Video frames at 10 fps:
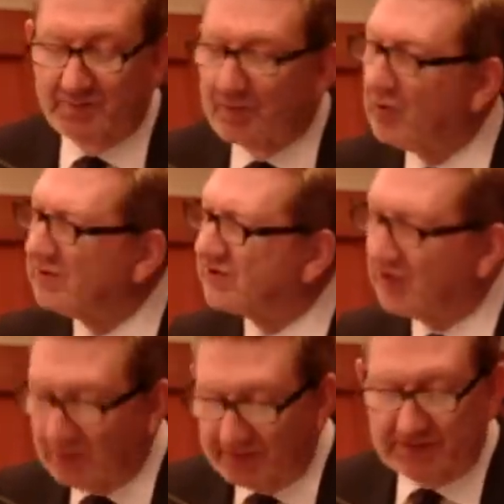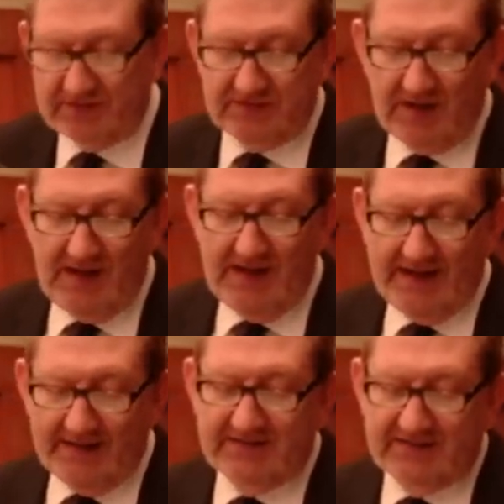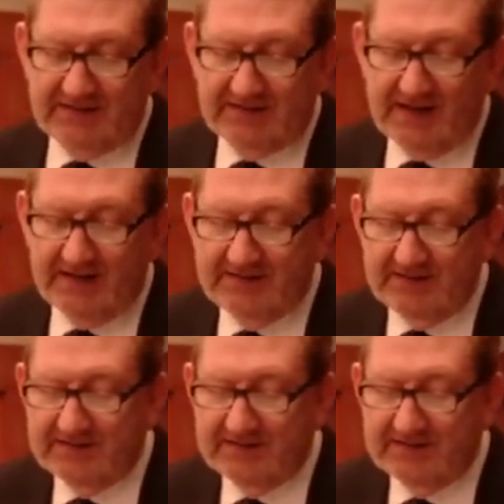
but also others in society